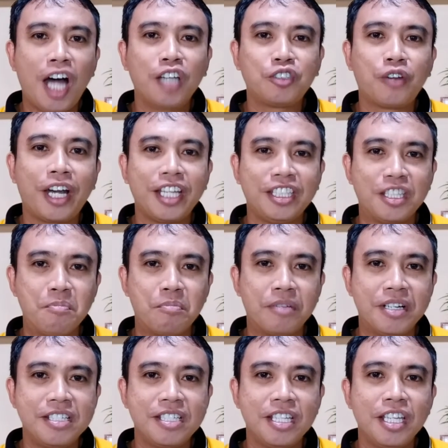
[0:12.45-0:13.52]
how to write
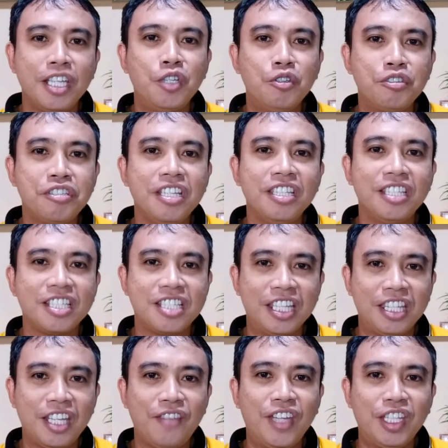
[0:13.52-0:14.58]
numbers using the
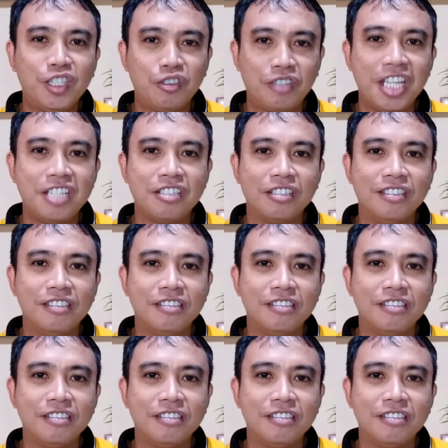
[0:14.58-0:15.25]
scientific notation.